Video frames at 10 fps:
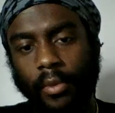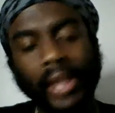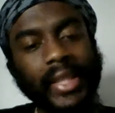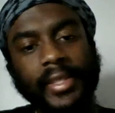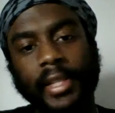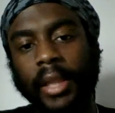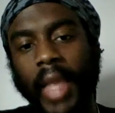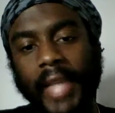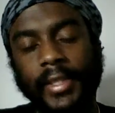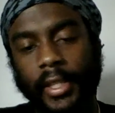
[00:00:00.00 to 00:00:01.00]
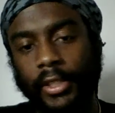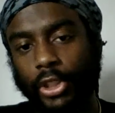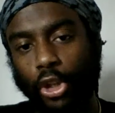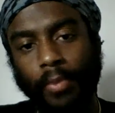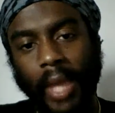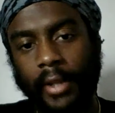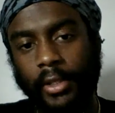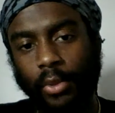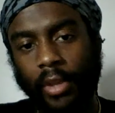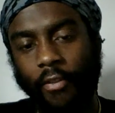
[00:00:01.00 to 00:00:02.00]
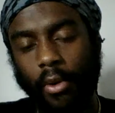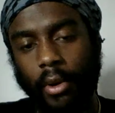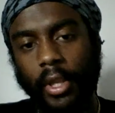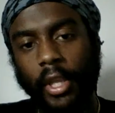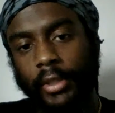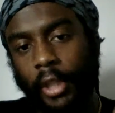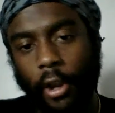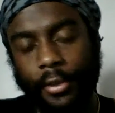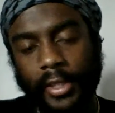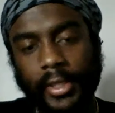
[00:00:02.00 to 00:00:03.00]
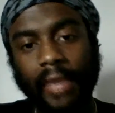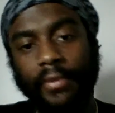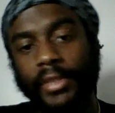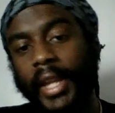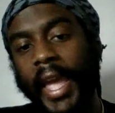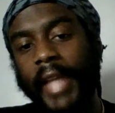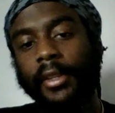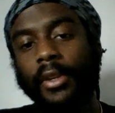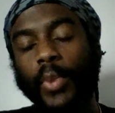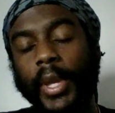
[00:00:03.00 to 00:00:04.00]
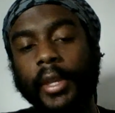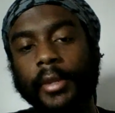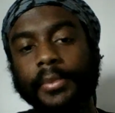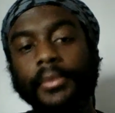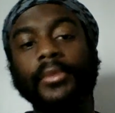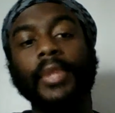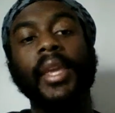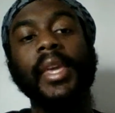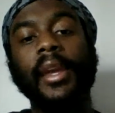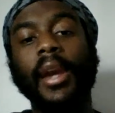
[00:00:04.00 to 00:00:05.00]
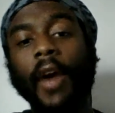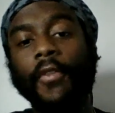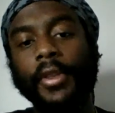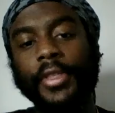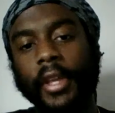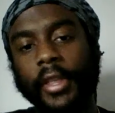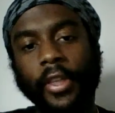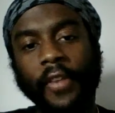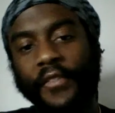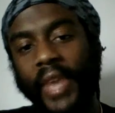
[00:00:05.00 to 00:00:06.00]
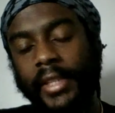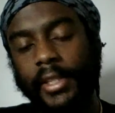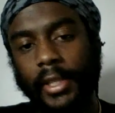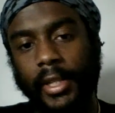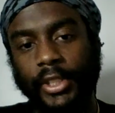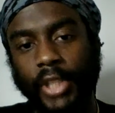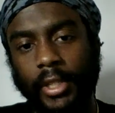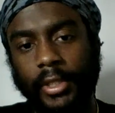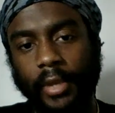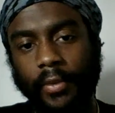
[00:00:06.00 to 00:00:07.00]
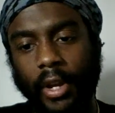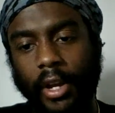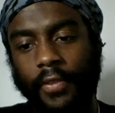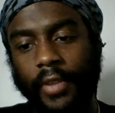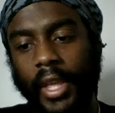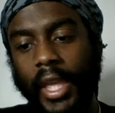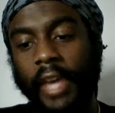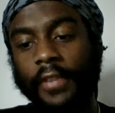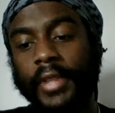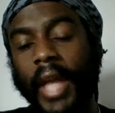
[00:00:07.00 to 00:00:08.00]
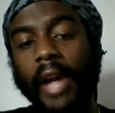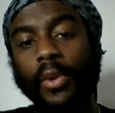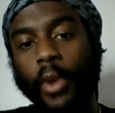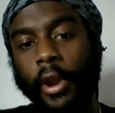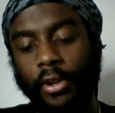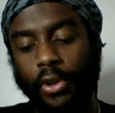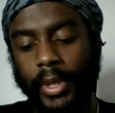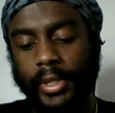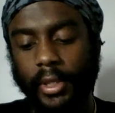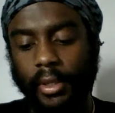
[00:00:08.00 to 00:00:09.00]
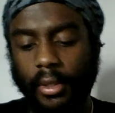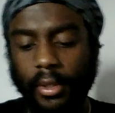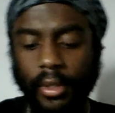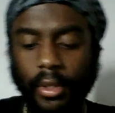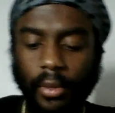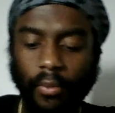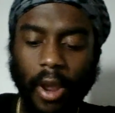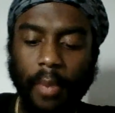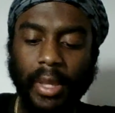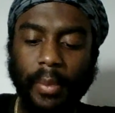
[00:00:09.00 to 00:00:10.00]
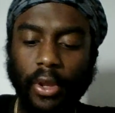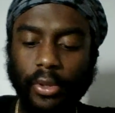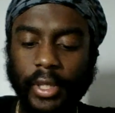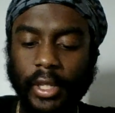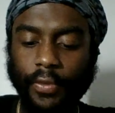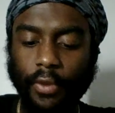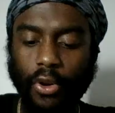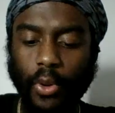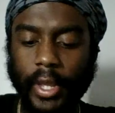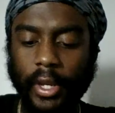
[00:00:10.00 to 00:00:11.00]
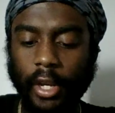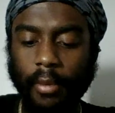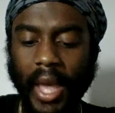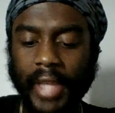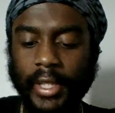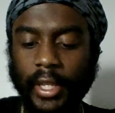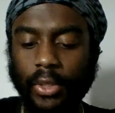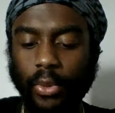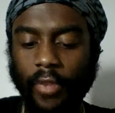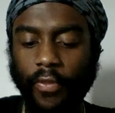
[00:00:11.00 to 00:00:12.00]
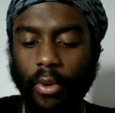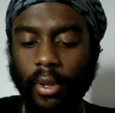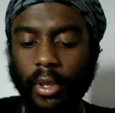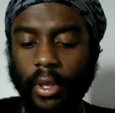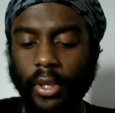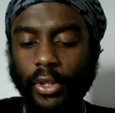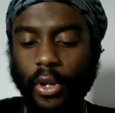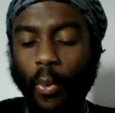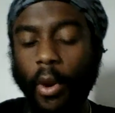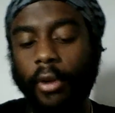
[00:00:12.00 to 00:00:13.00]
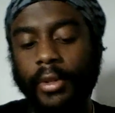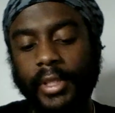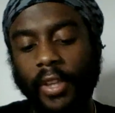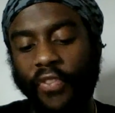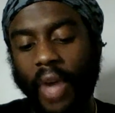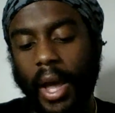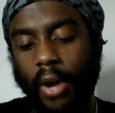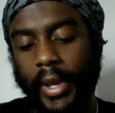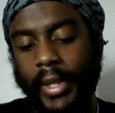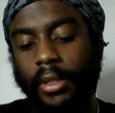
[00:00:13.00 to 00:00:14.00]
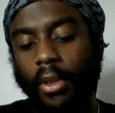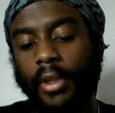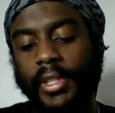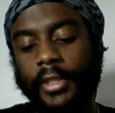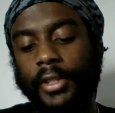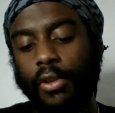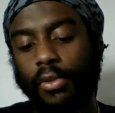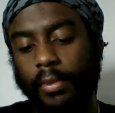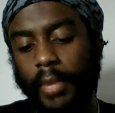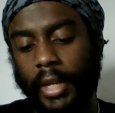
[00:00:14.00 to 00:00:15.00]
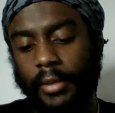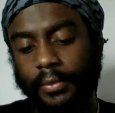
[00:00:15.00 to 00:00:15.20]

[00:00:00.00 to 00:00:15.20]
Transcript: Right? That's the classic in Job 9:24. The earth is given to the hand of the wicked. He covereth the faces of the judges thereof, if not wherein who is it? Right? But let me go to this real quick in Isaiah 24. So the world is defiled and has lost his youth, man.